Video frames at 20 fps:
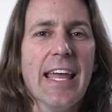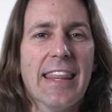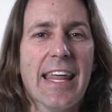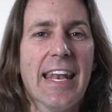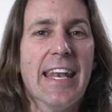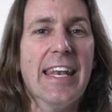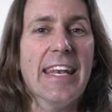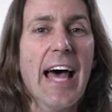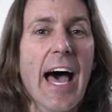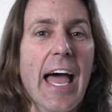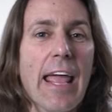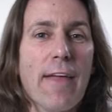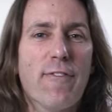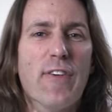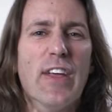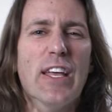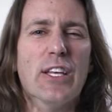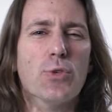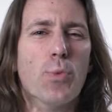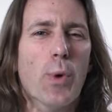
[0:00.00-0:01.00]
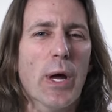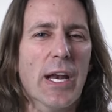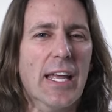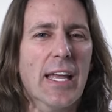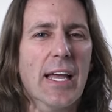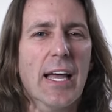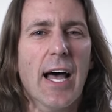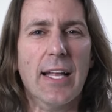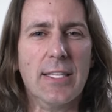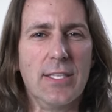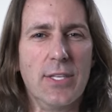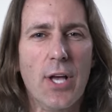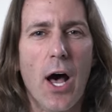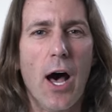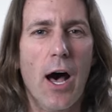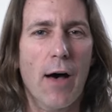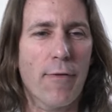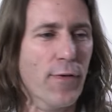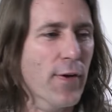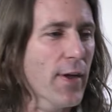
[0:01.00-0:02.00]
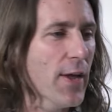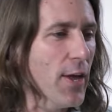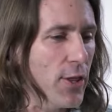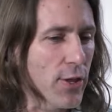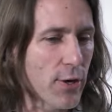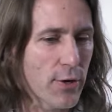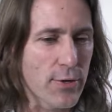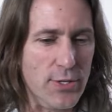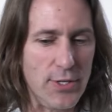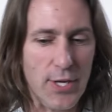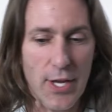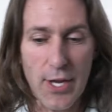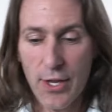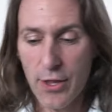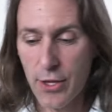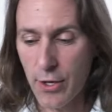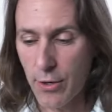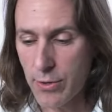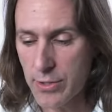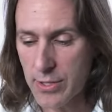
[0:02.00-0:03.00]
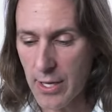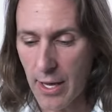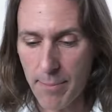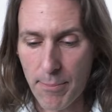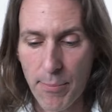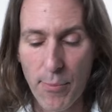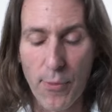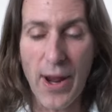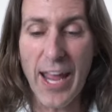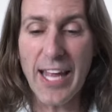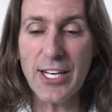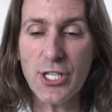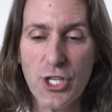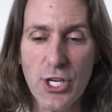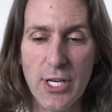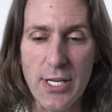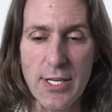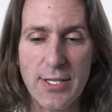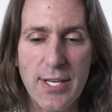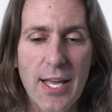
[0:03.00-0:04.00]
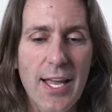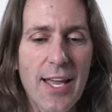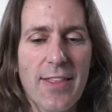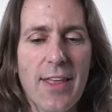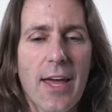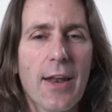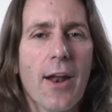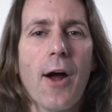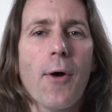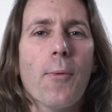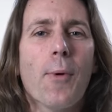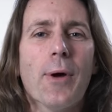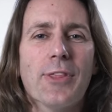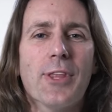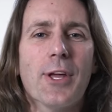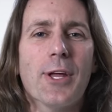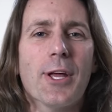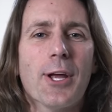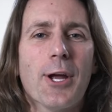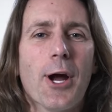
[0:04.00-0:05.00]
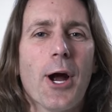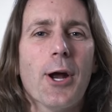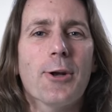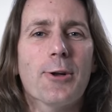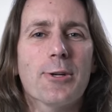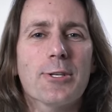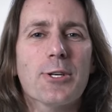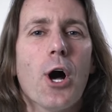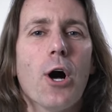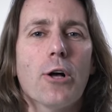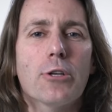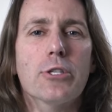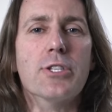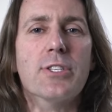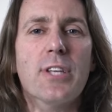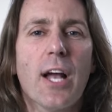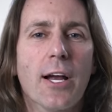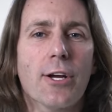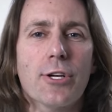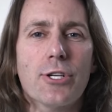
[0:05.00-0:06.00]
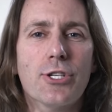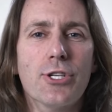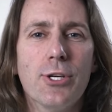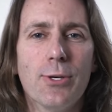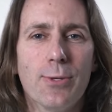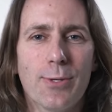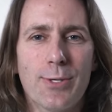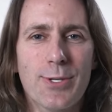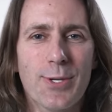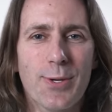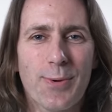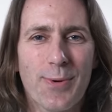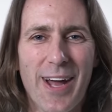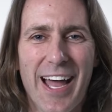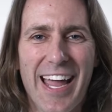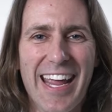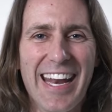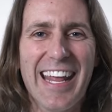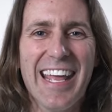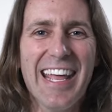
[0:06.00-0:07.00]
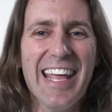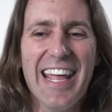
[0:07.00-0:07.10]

The knife is what cuts off those branches that are what the gardeners call sucker shoots, right?